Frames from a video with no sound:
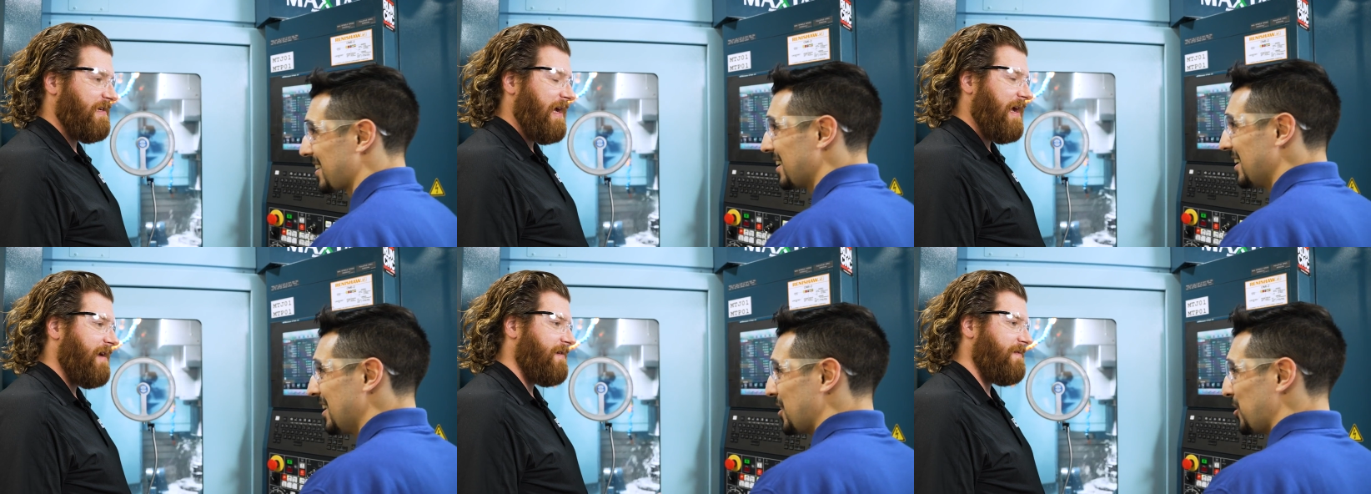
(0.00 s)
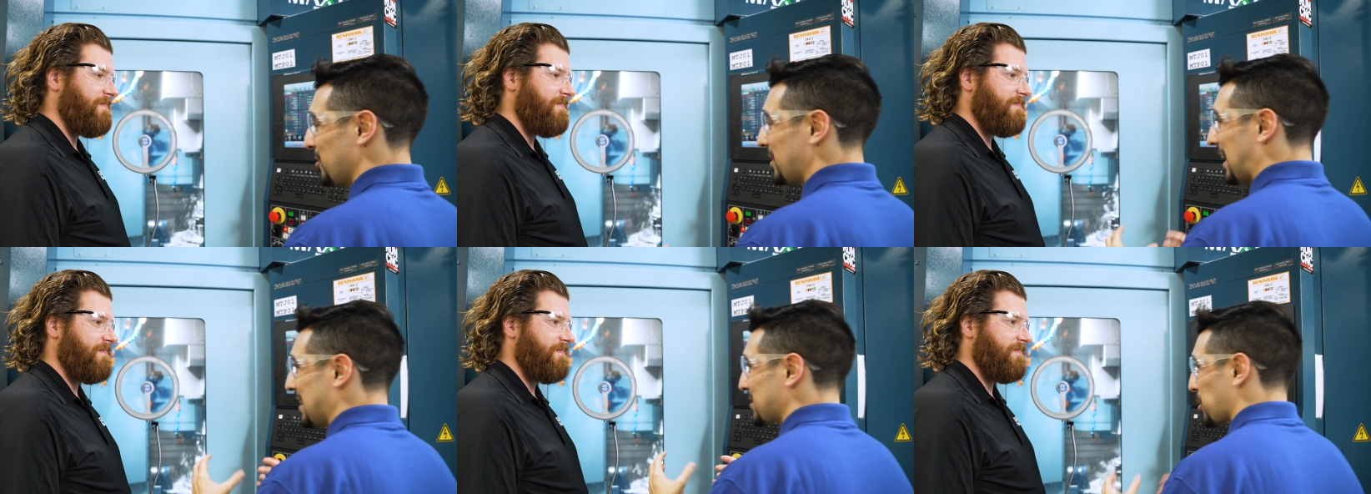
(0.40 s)
Speaker 1: yeah. you
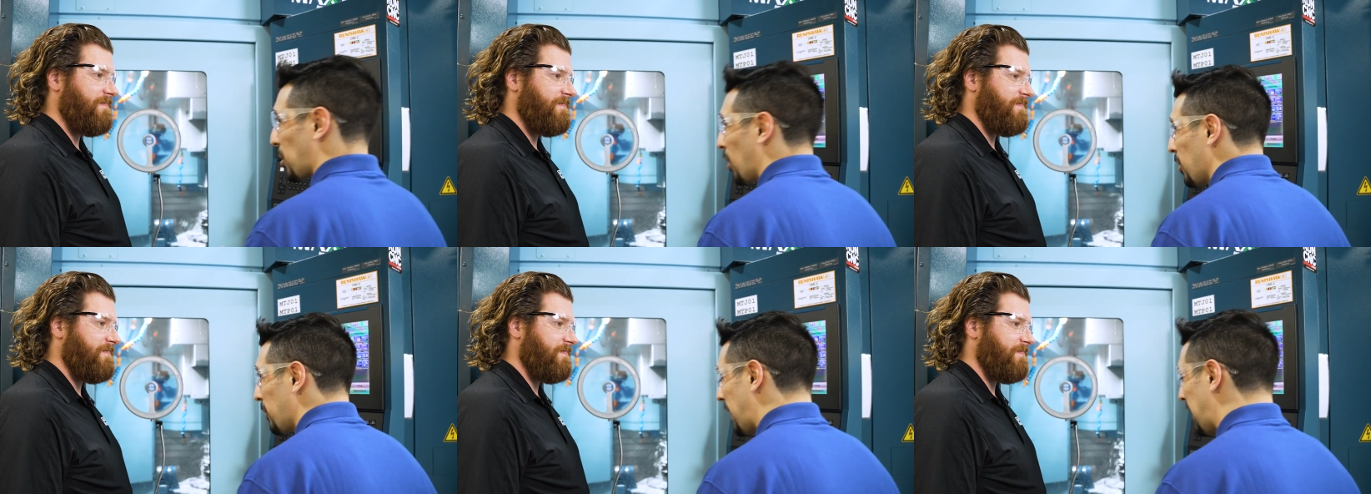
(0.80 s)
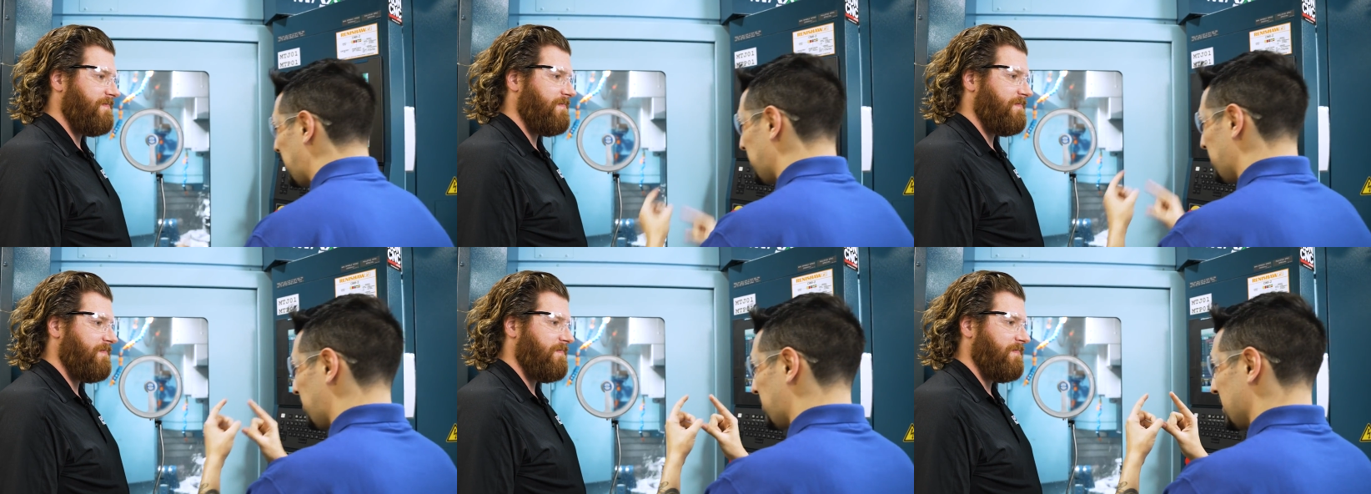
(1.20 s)
guys are all
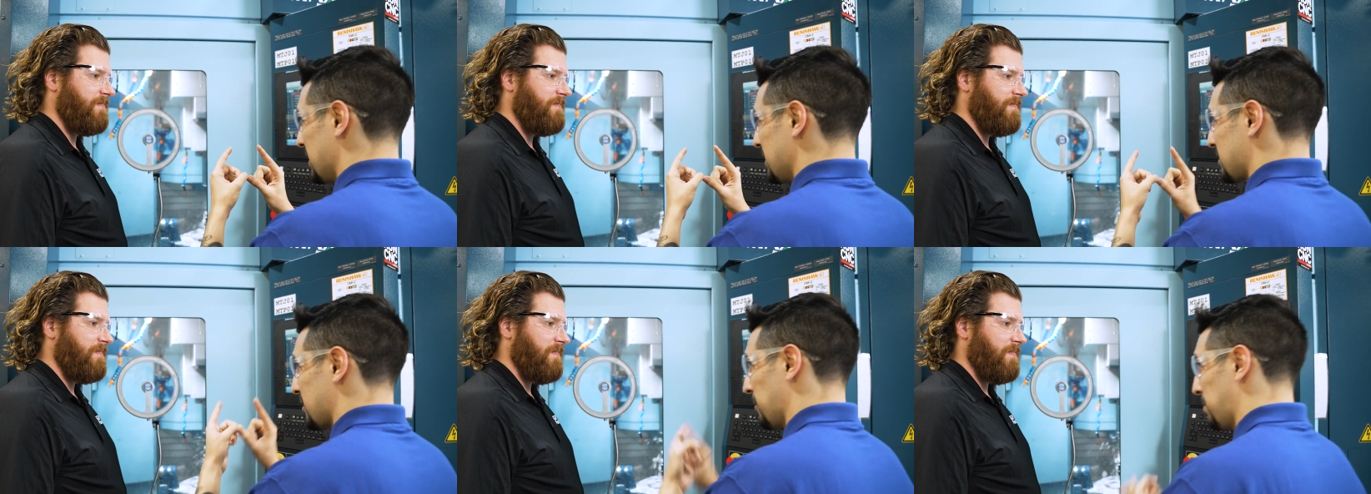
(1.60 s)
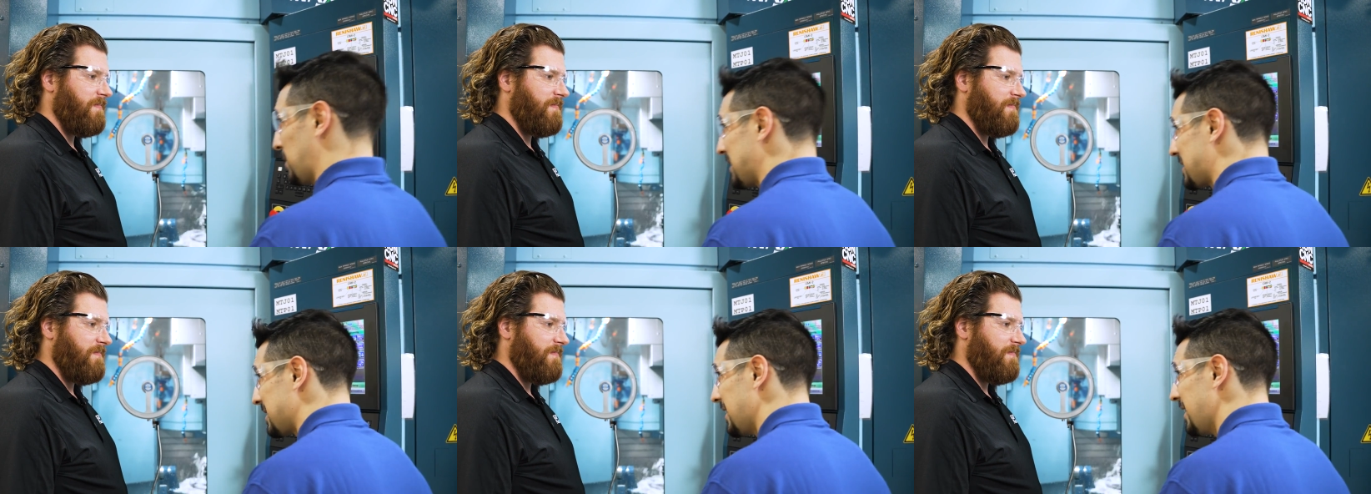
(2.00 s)
about
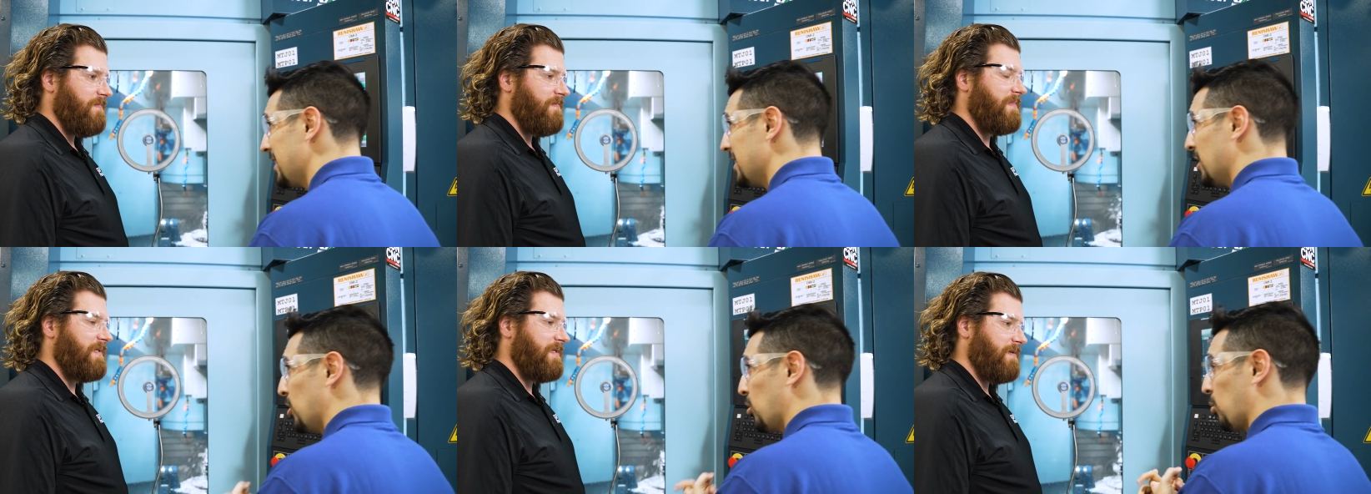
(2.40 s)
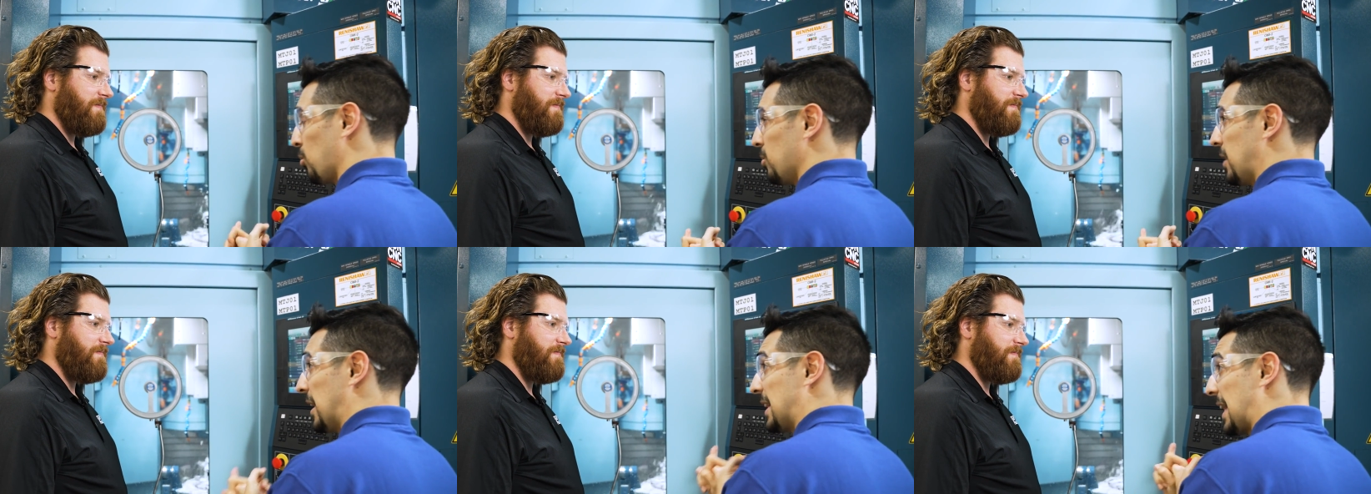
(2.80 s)
simplicity,
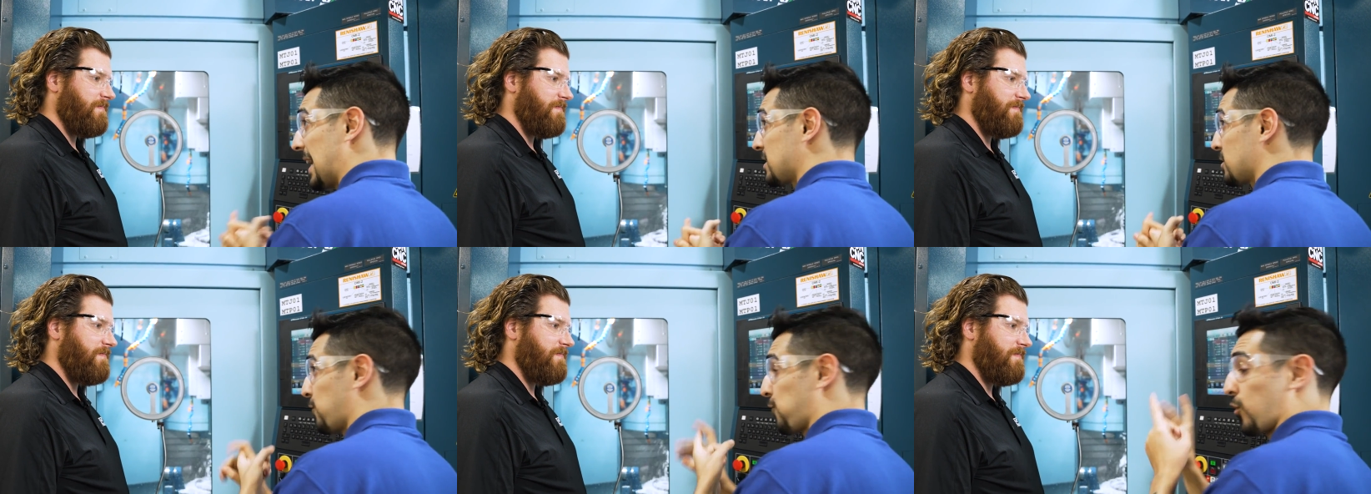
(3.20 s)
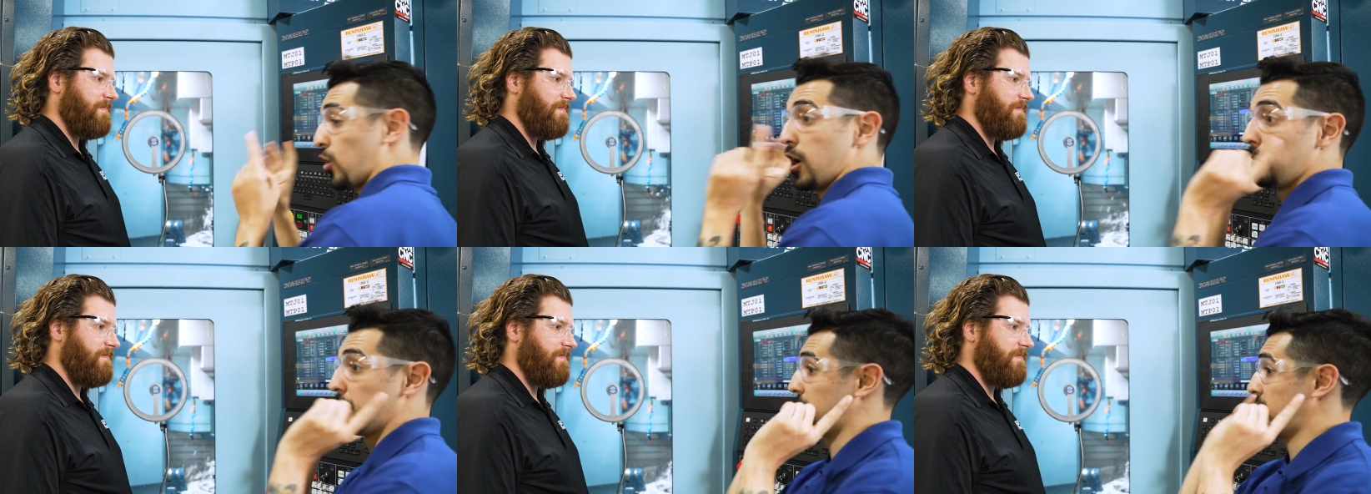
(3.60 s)
and that's
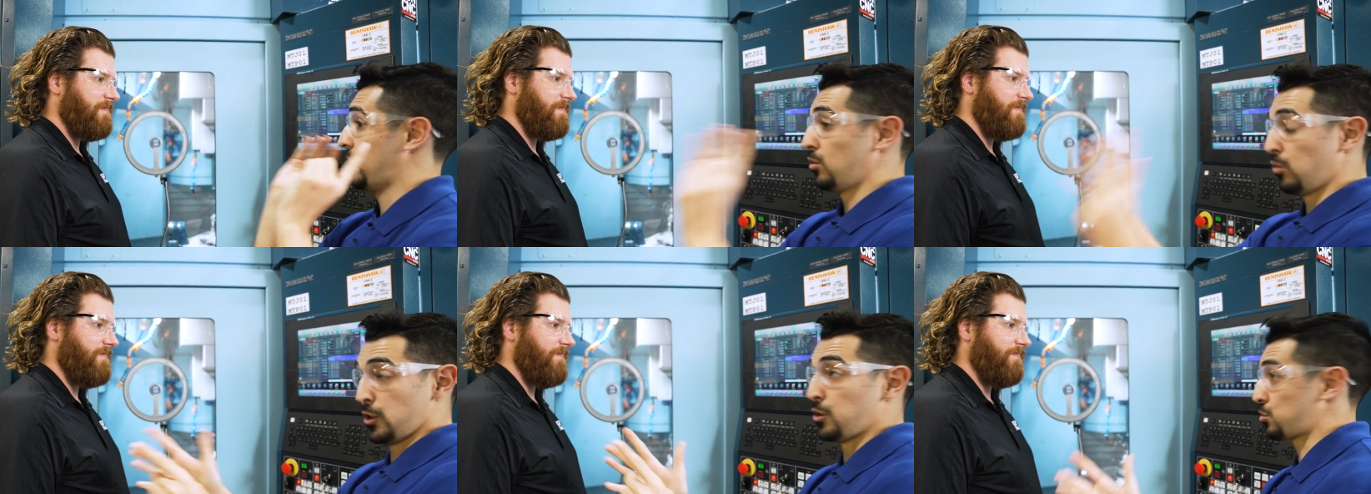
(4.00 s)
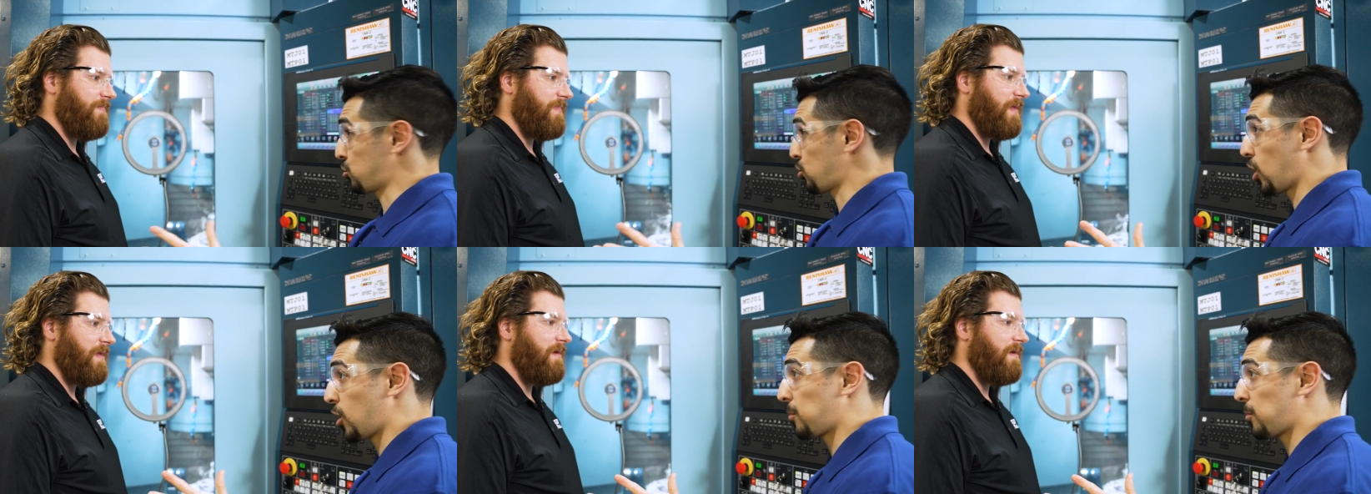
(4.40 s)
from when you start